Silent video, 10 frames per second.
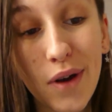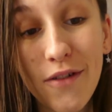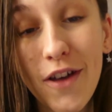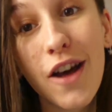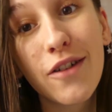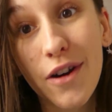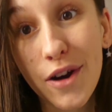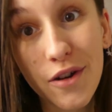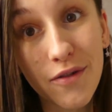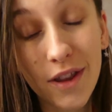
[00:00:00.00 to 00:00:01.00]
I've heard
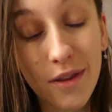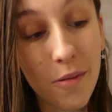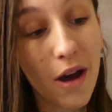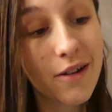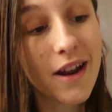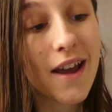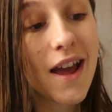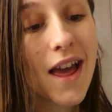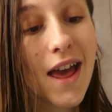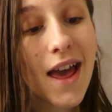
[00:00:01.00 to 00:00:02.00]
very good things about it.
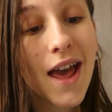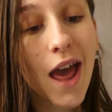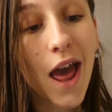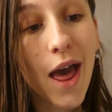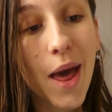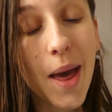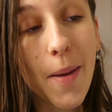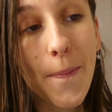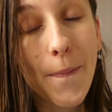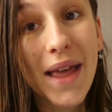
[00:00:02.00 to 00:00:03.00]

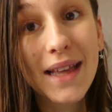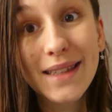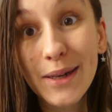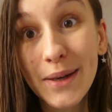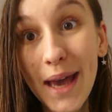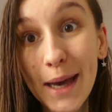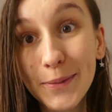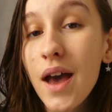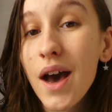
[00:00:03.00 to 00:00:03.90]
So yeah.